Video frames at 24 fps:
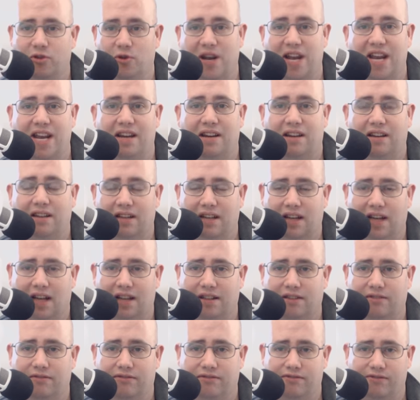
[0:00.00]
green
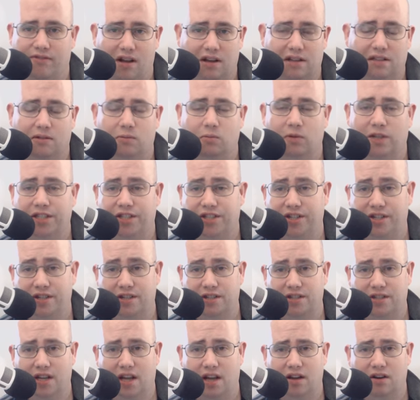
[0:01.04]
at the front, which you
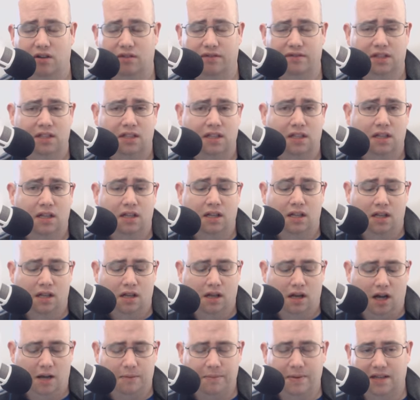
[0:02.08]
can turn off.
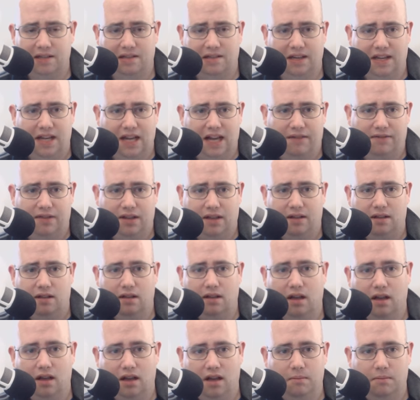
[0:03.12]
I personally have it.
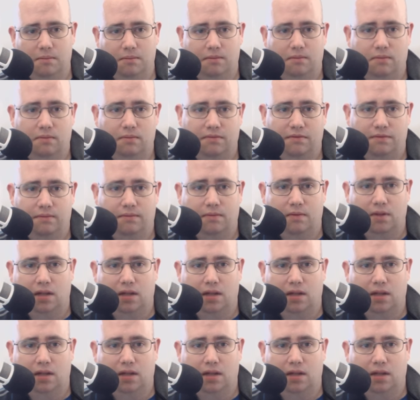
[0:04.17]
Um,